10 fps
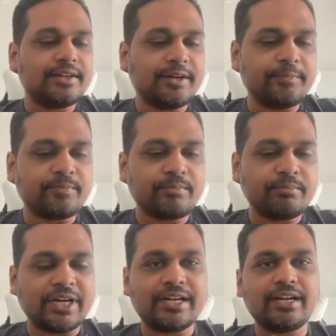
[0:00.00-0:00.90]
Um,
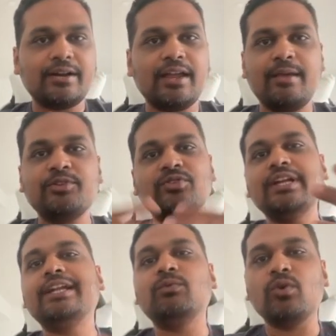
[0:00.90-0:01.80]
but eventually
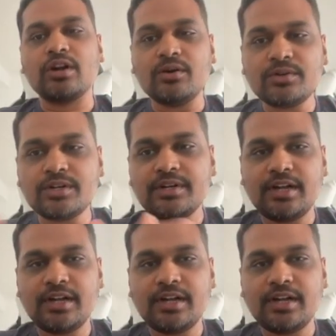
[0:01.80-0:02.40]
it didn't work out